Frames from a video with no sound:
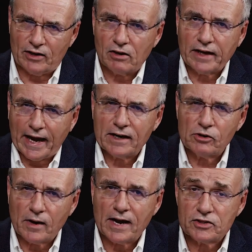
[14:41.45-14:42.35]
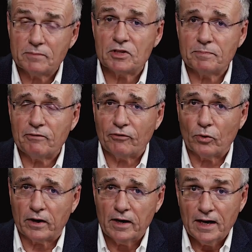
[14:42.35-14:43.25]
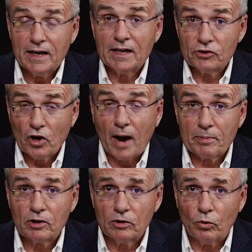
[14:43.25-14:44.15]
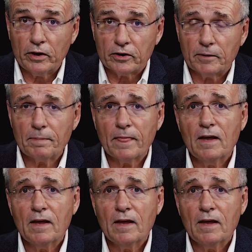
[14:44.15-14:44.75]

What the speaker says: and I'll categorize them as before in topical order.